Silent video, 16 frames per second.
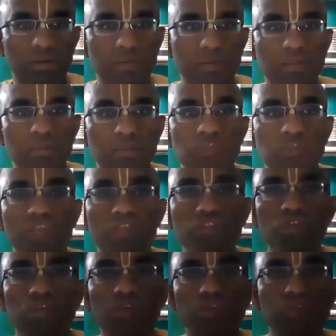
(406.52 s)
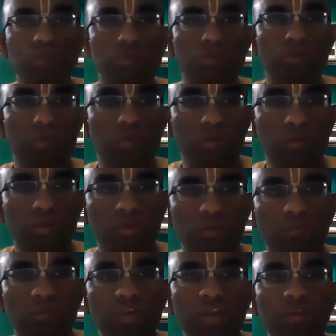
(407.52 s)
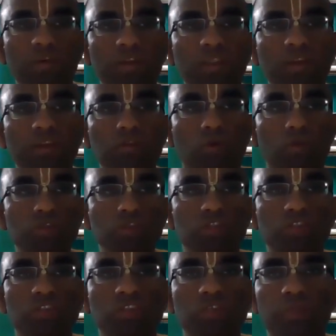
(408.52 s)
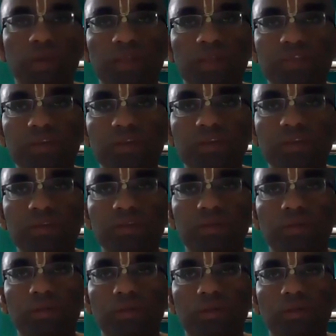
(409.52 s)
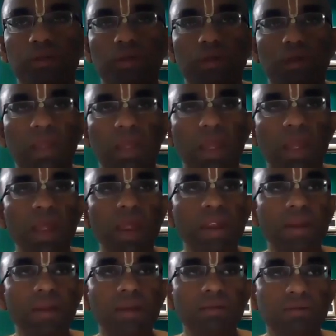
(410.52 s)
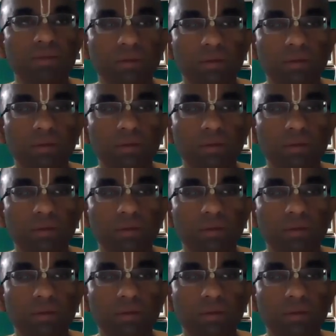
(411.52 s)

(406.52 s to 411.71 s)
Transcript: some changes whenever there is consciousness present, and